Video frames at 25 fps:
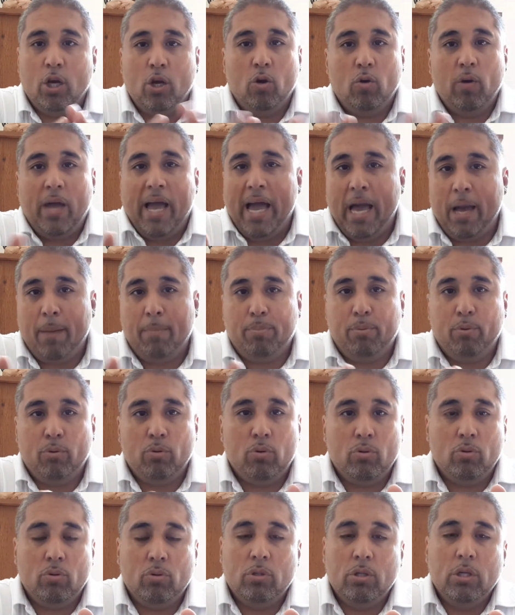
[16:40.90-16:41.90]

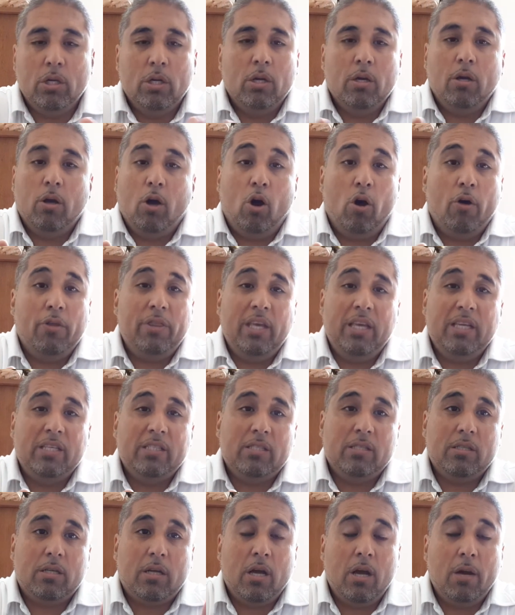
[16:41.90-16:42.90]
Apple, all
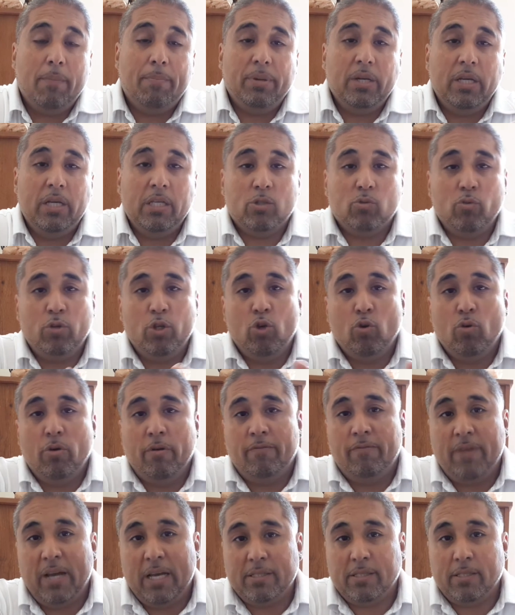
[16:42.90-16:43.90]
these companies, when you
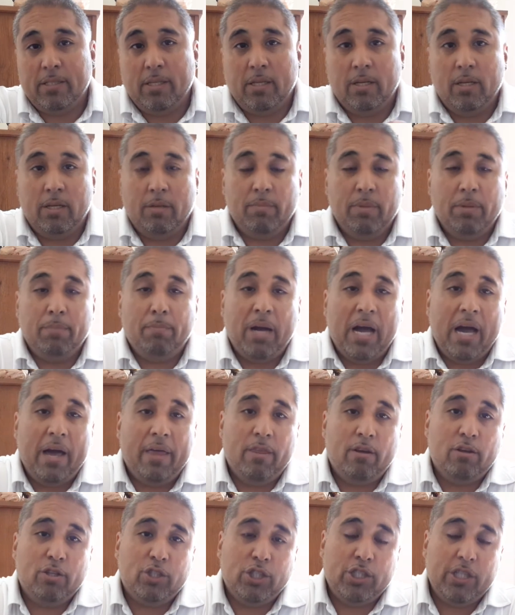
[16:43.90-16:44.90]
invest in them and buy
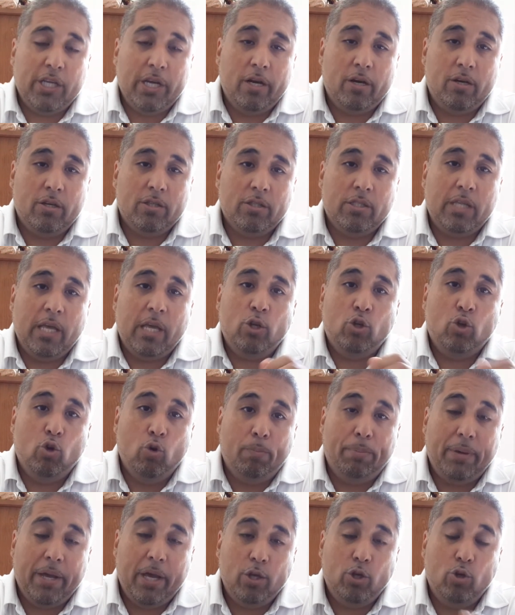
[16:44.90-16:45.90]
their shares, they do
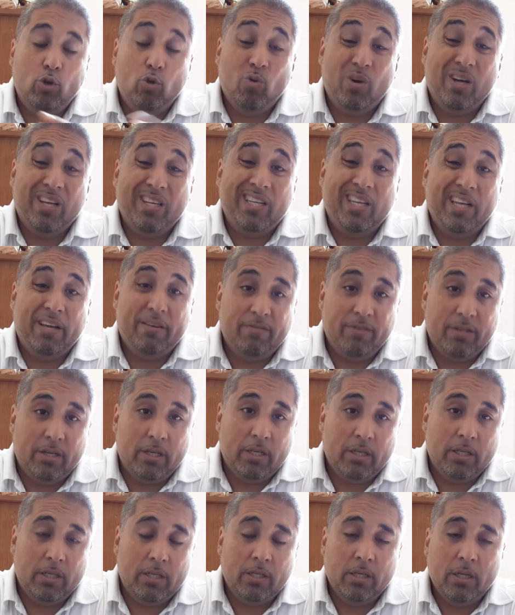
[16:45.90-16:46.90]
pay you a
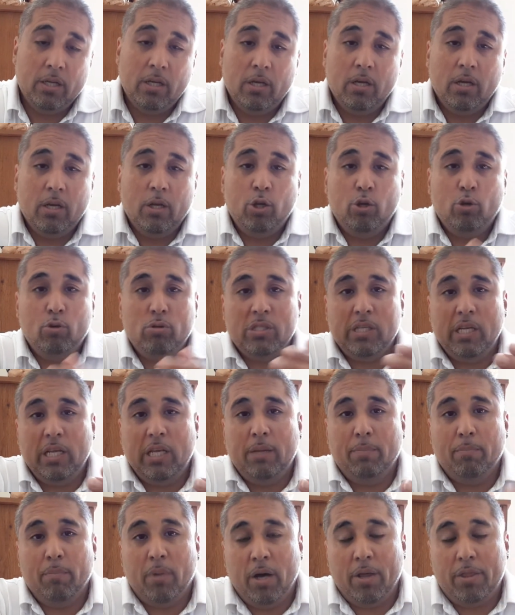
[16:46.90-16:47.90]
dividend,
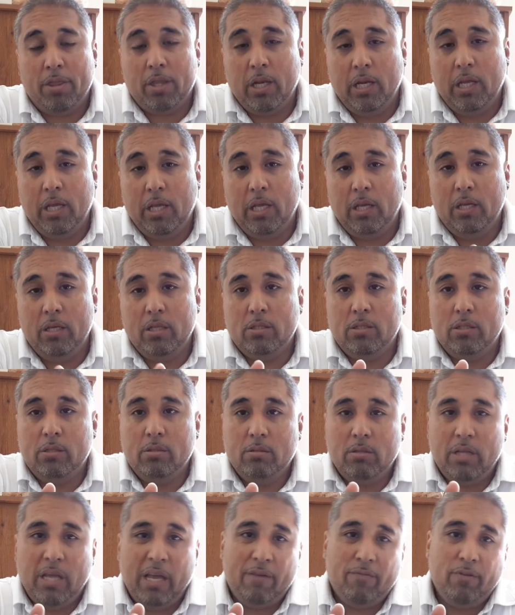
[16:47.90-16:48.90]
usually monthly,
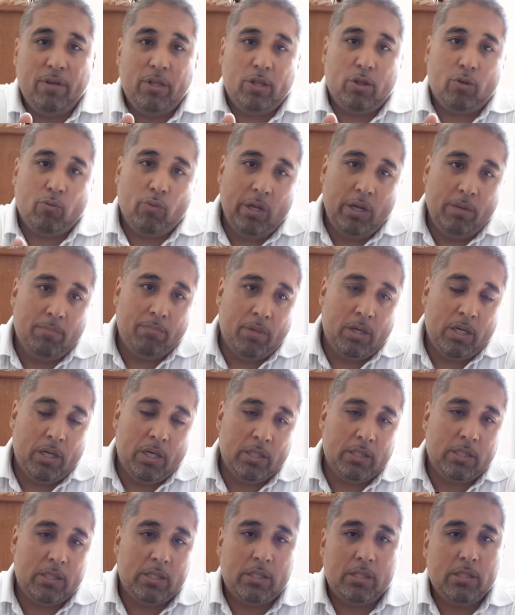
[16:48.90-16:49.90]
every 3
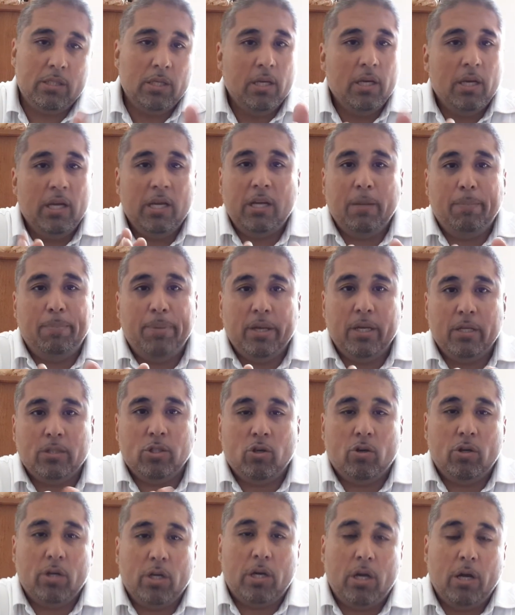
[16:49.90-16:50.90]
months. It depends
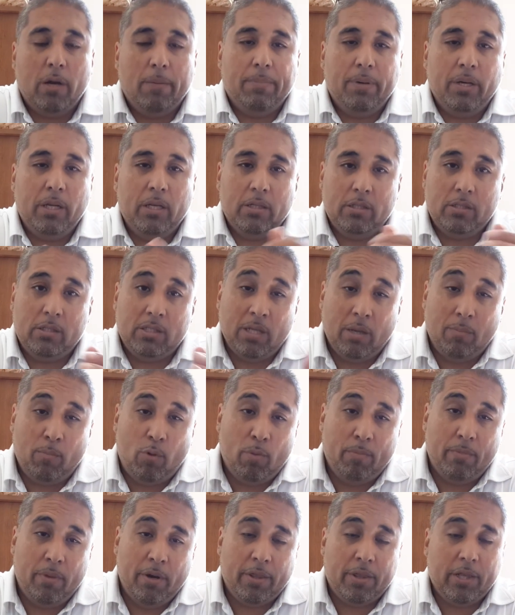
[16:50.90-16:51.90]
on the company. Some
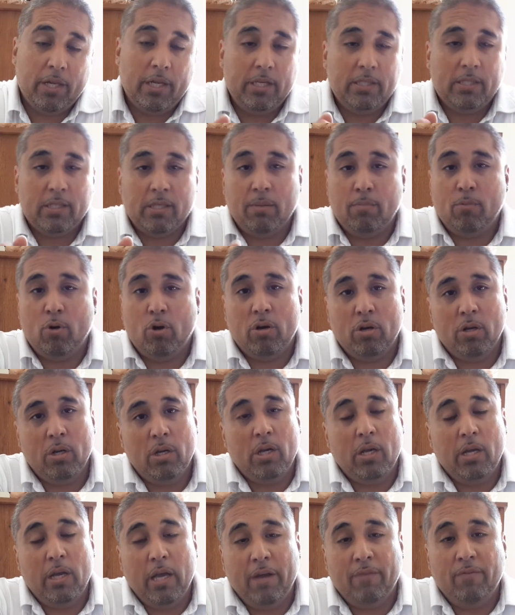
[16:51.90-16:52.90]
are monthly, some are
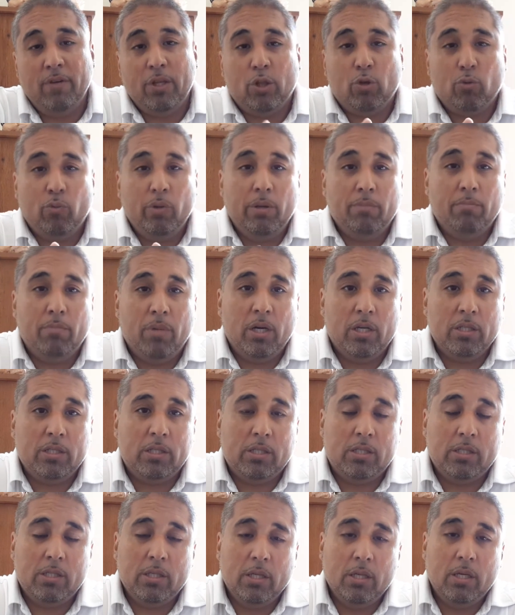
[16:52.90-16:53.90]
every 3
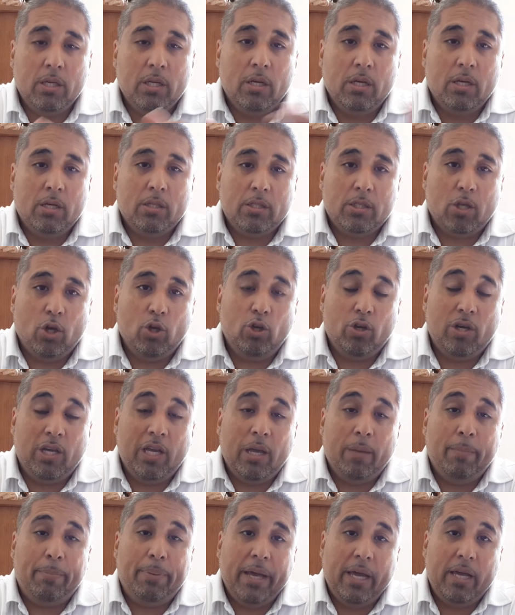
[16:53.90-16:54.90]
months. So you're
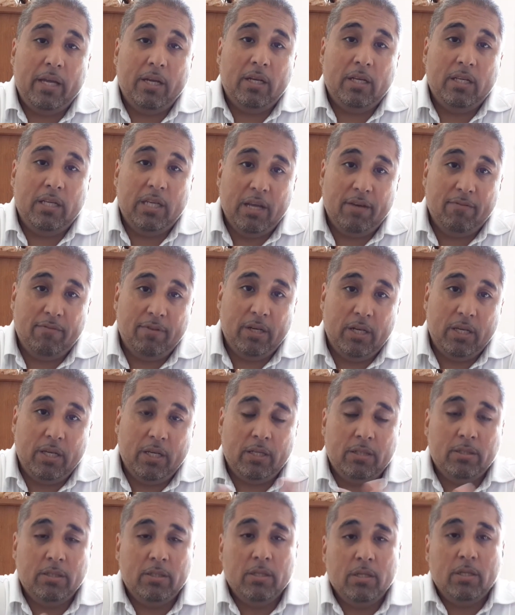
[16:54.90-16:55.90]
getting paid a
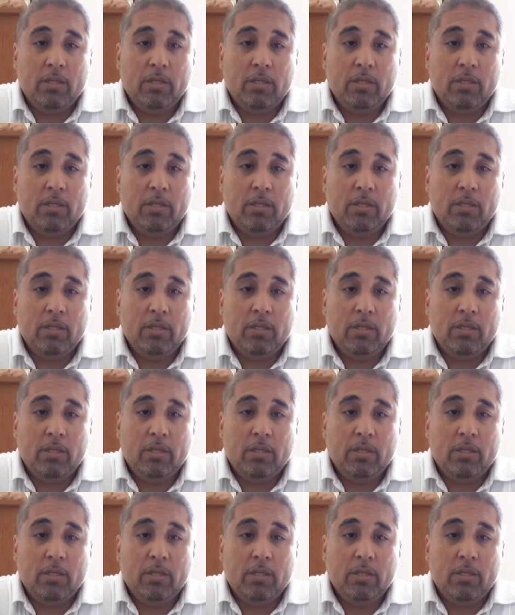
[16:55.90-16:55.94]
dividend